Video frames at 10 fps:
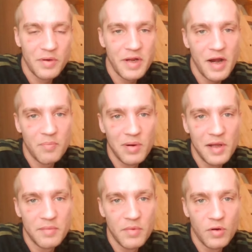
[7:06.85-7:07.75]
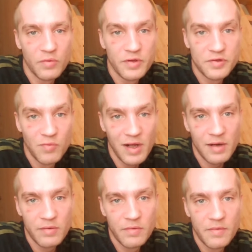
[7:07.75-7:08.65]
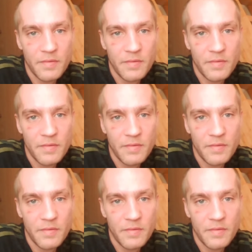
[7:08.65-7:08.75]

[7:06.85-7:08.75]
on airplane mode as well.